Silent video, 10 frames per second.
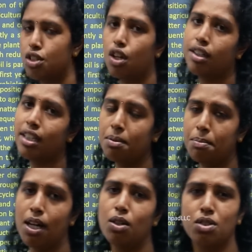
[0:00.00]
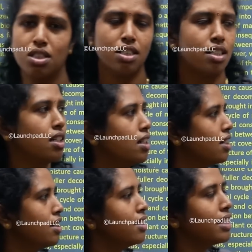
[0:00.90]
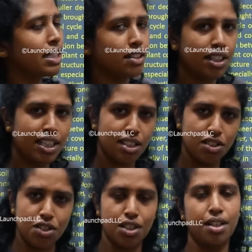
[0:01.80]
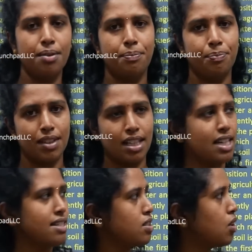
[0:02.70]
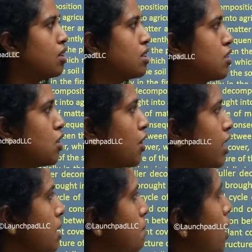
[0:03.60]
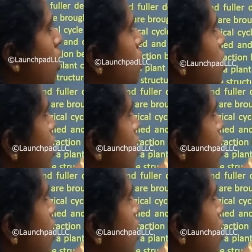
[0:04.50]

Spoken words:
talking about the agriculture. Yes. Or it's talking about